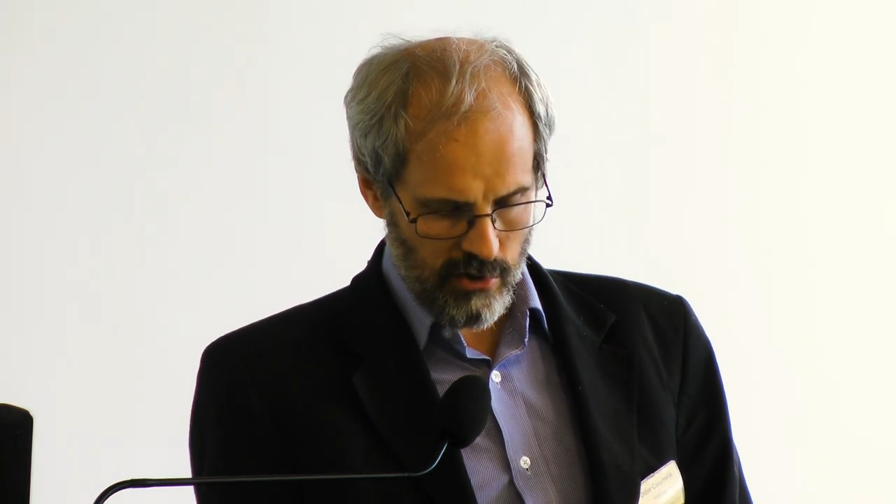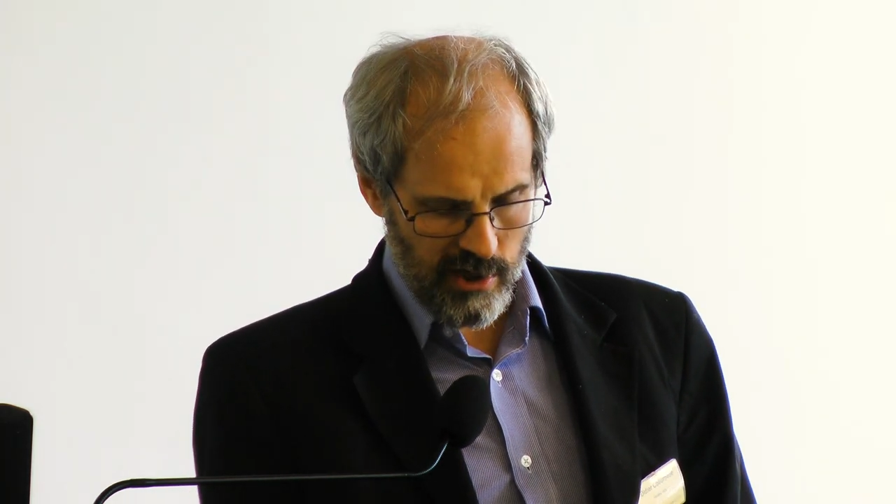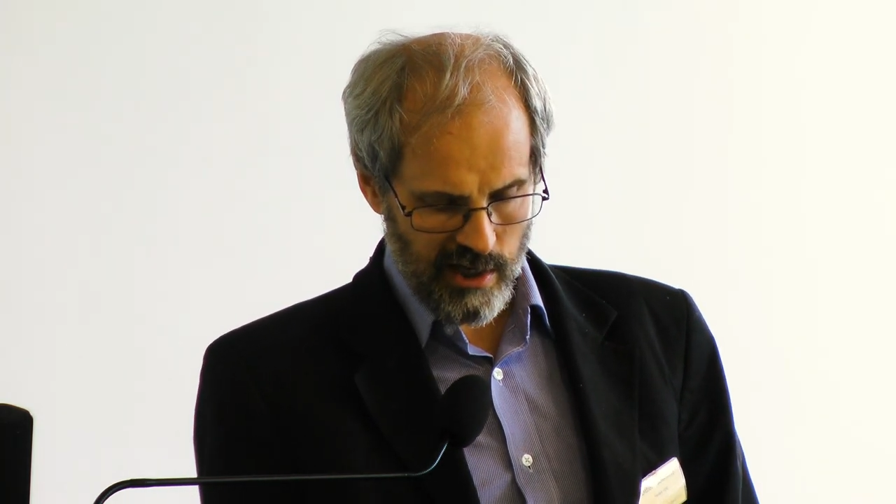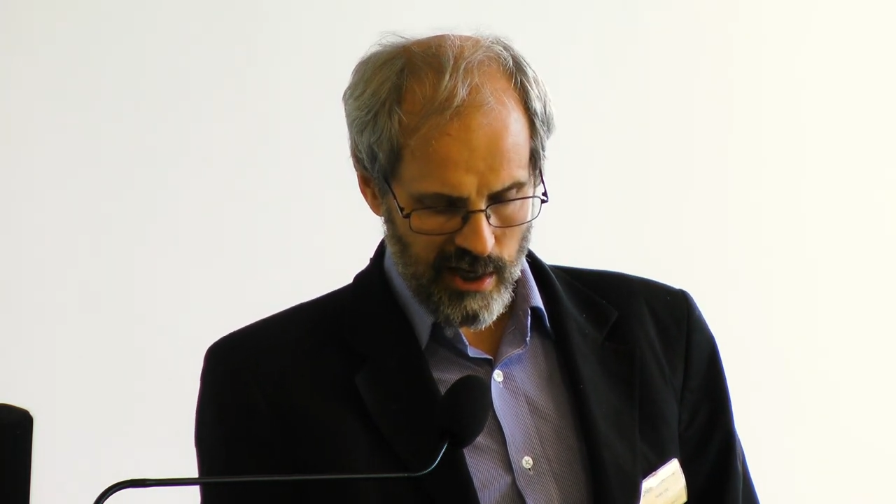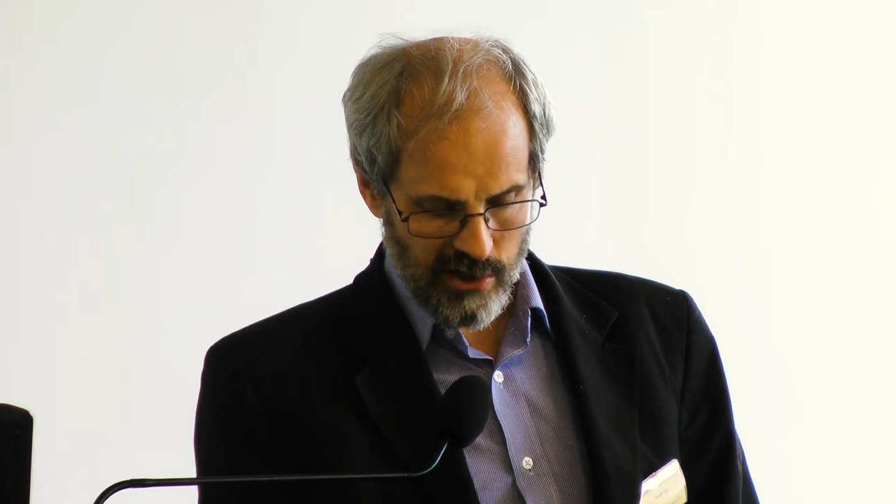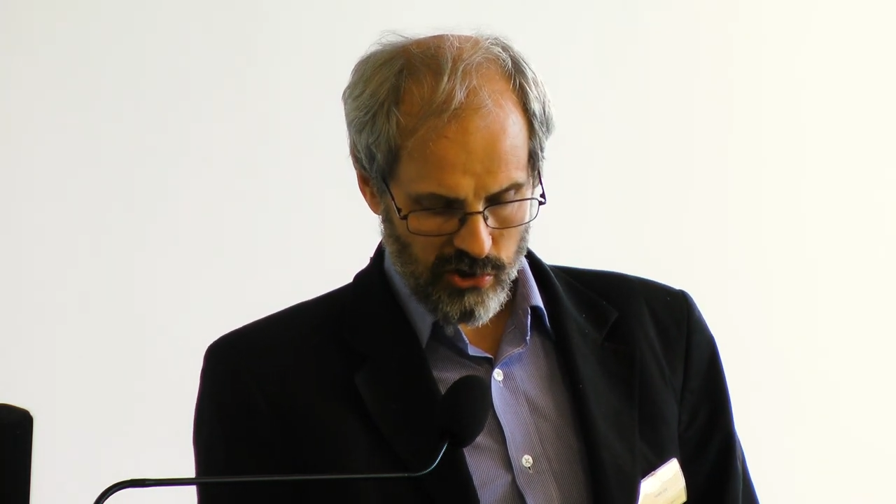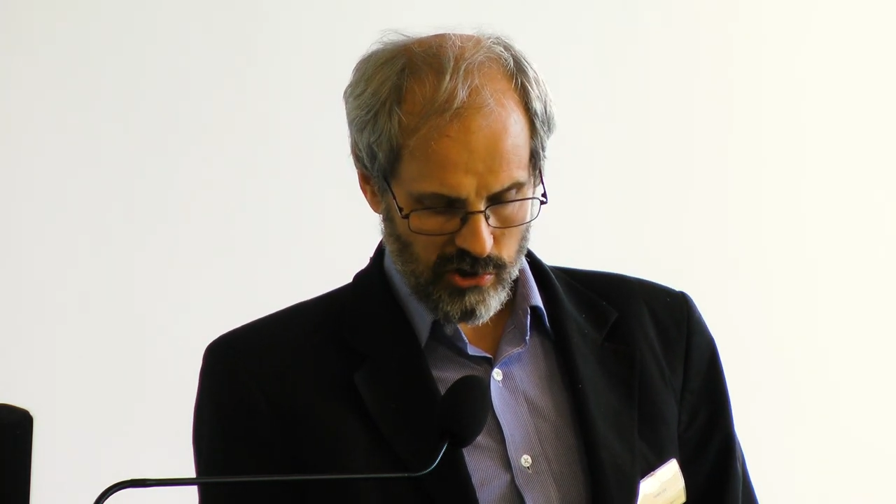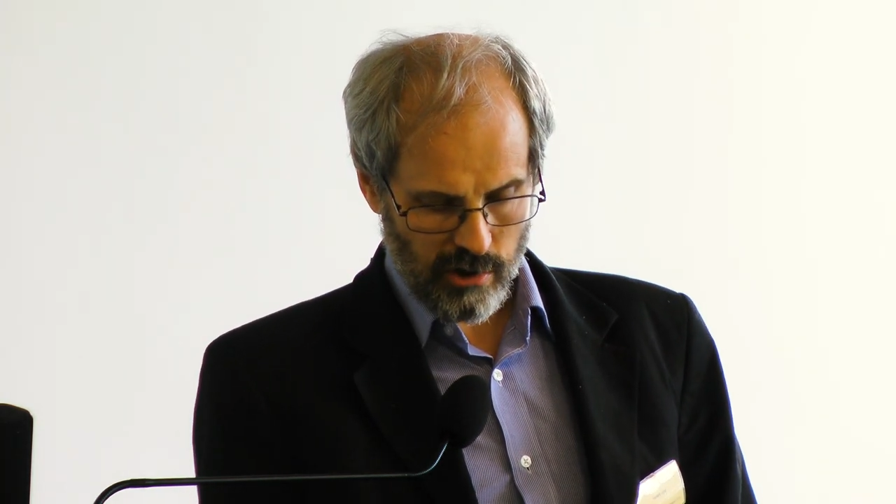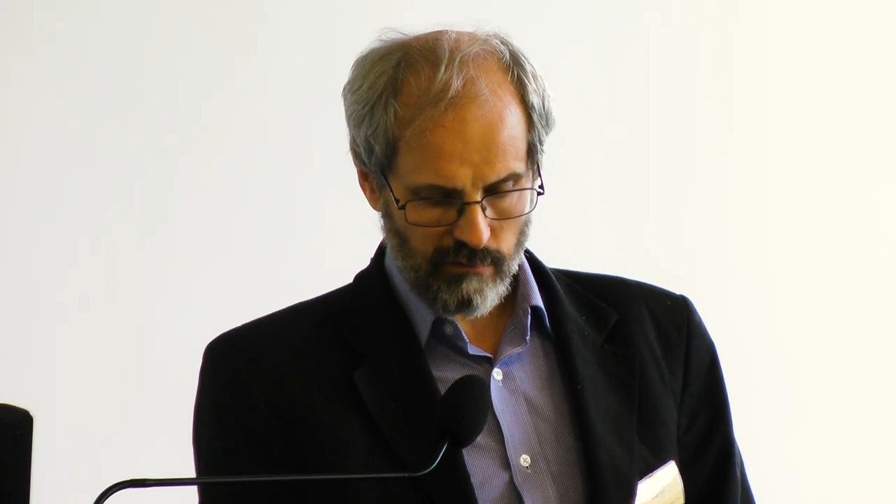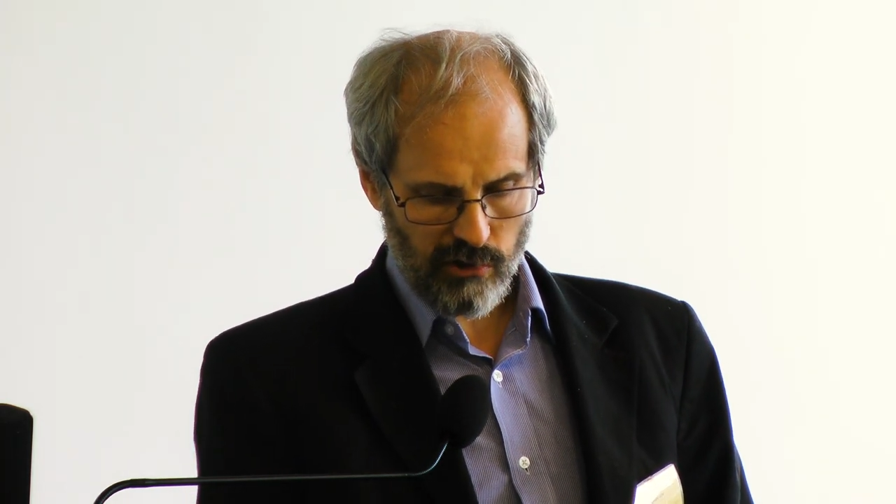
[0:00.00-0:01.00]

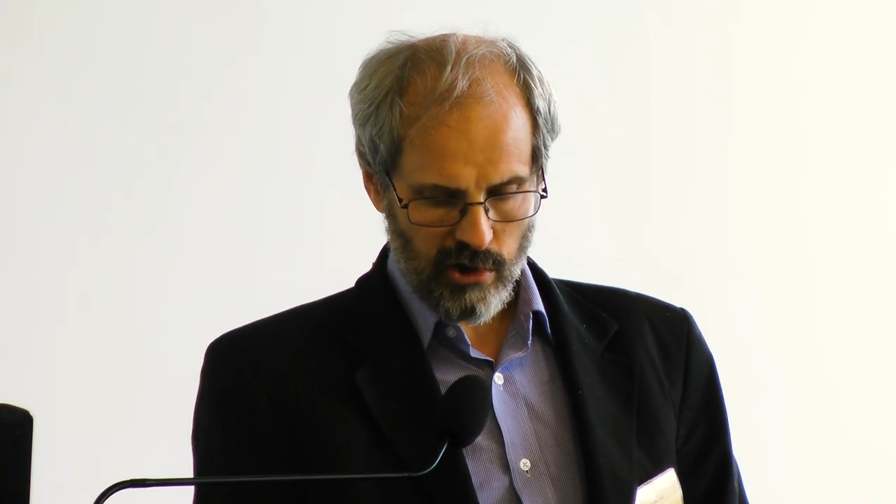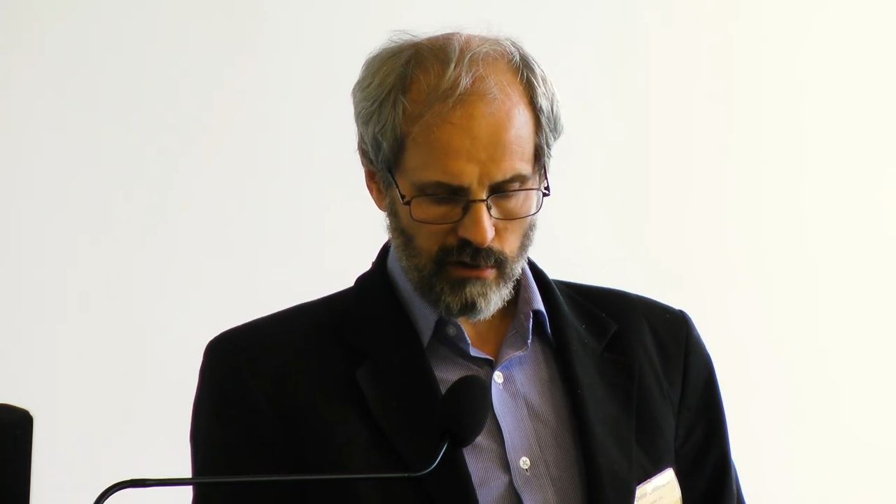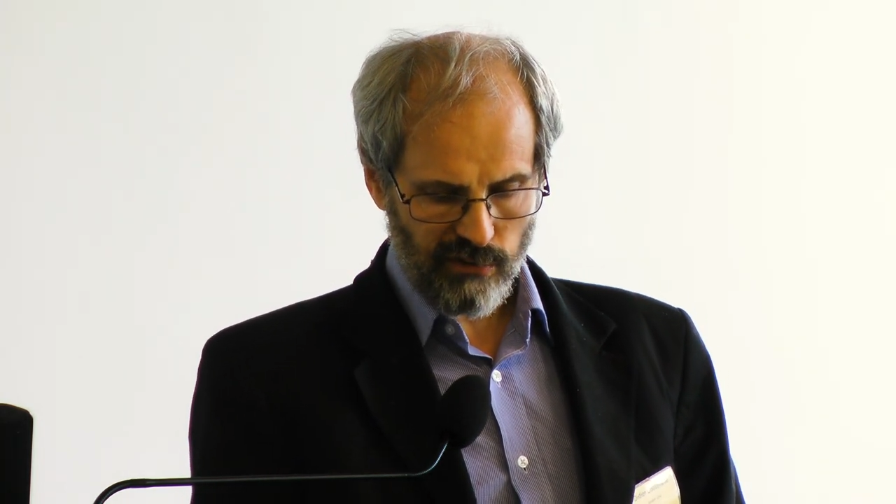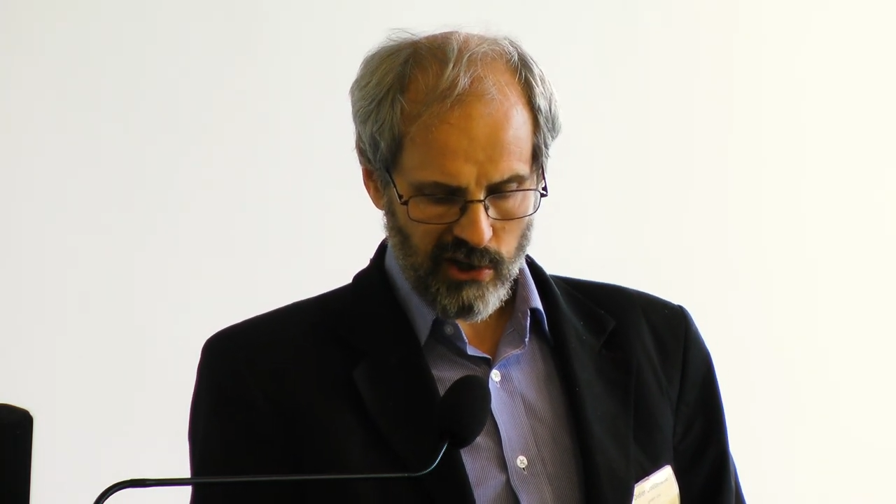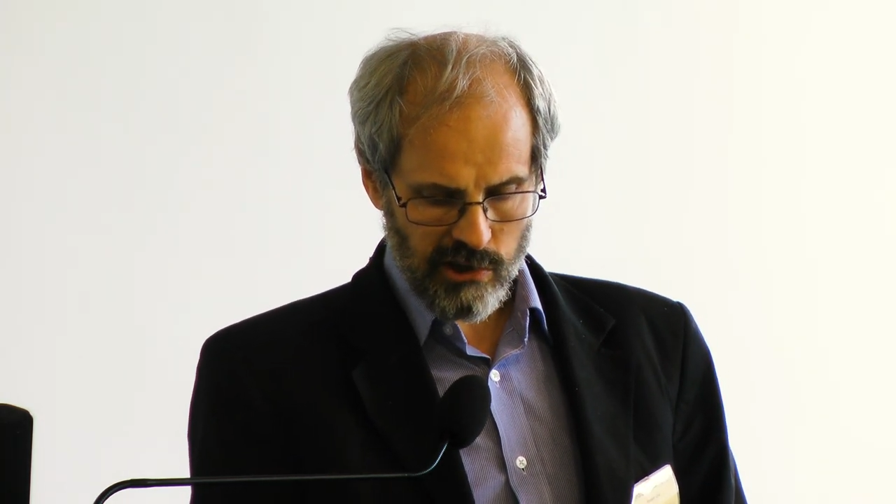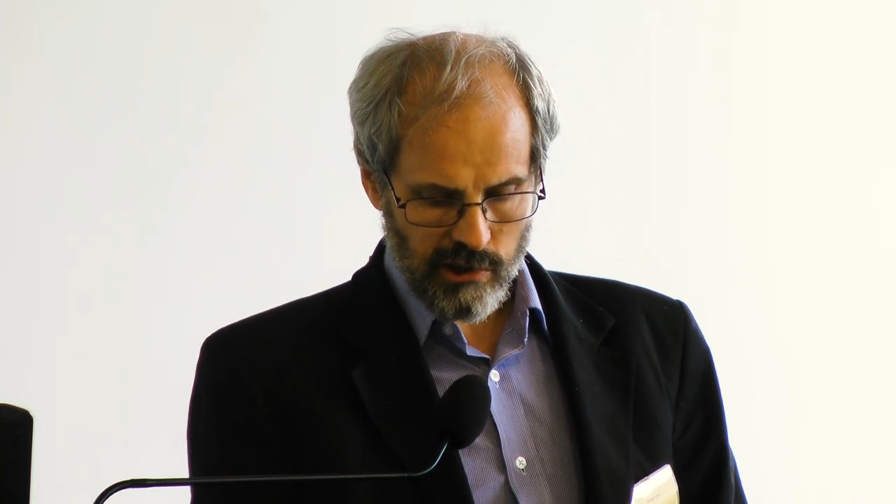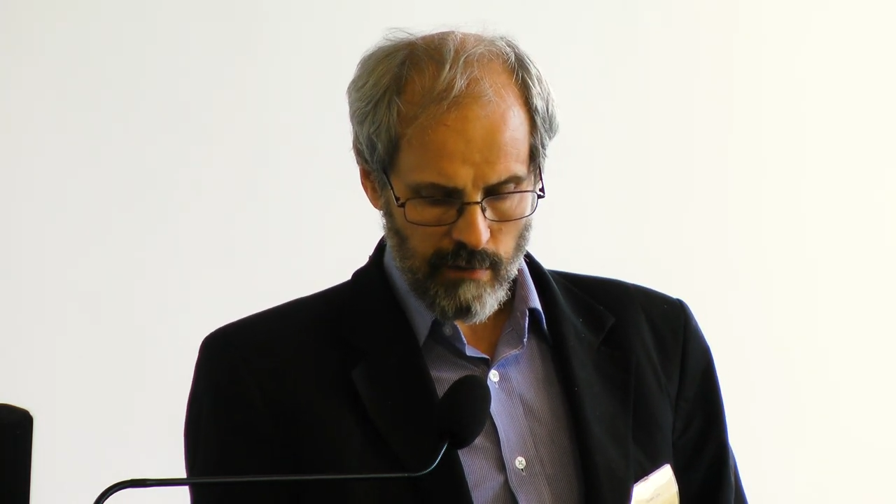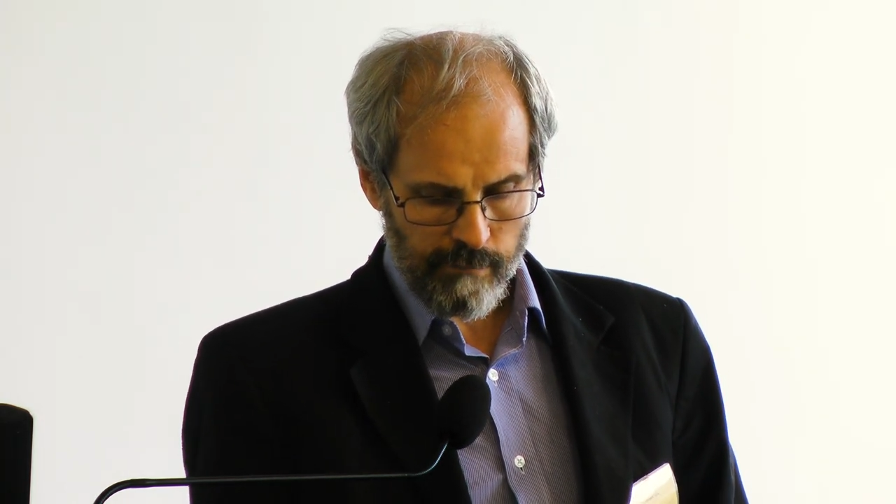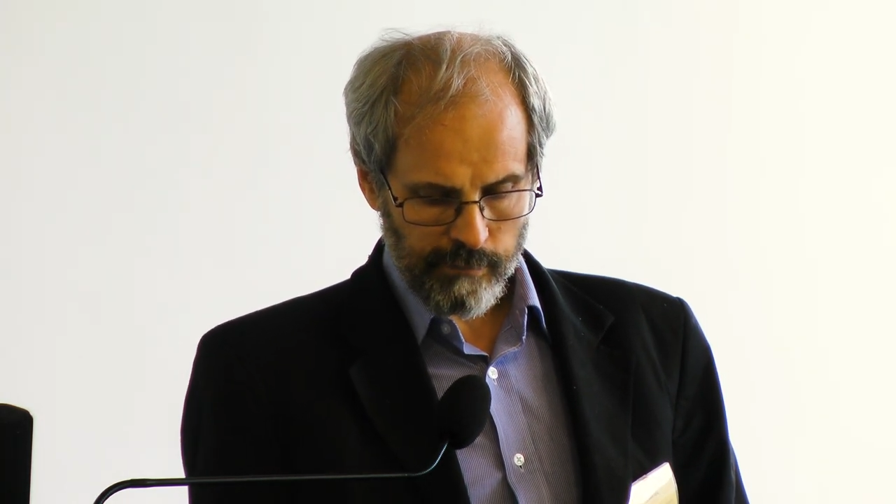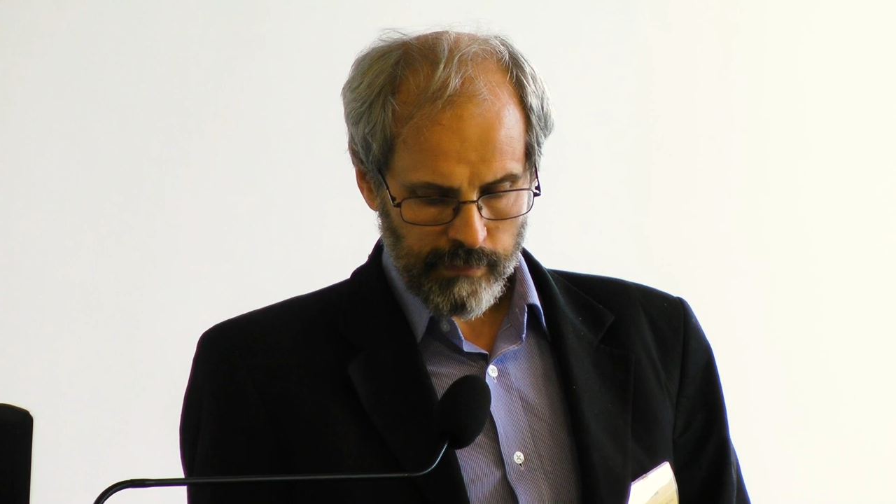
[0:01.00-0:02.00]
organizers of the conference,